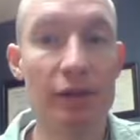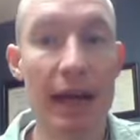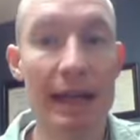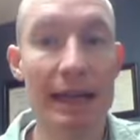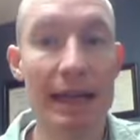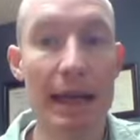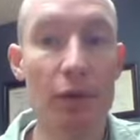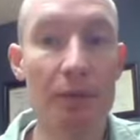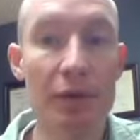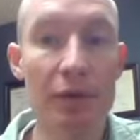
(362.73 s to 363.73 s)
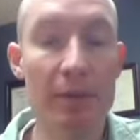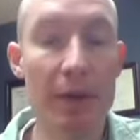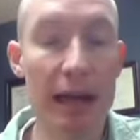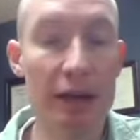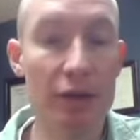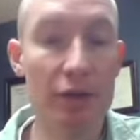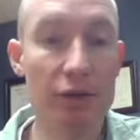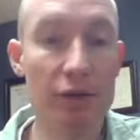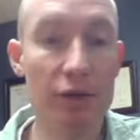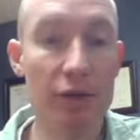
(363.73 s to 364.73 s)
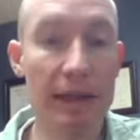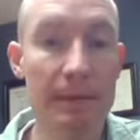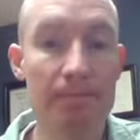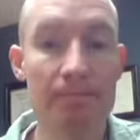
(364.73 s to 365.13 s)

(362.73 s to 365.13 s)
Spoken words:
can help you get back to enjoying